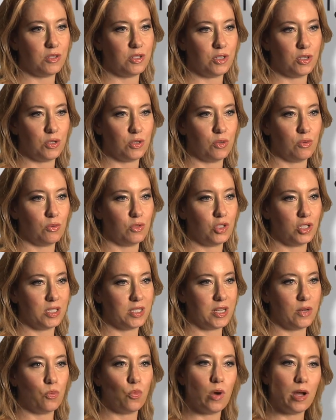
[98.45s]
to just
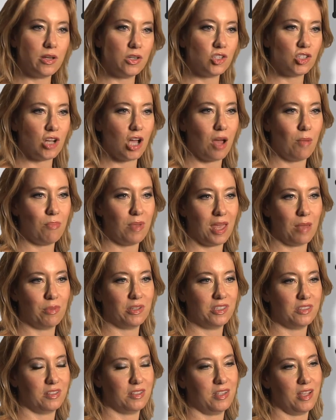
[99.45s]
in one shot be able
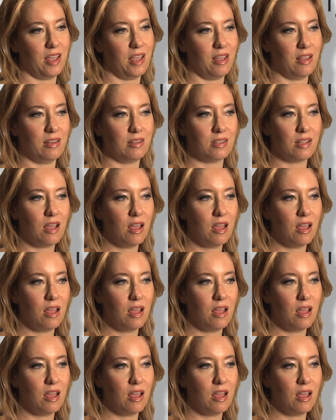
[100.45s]
to attend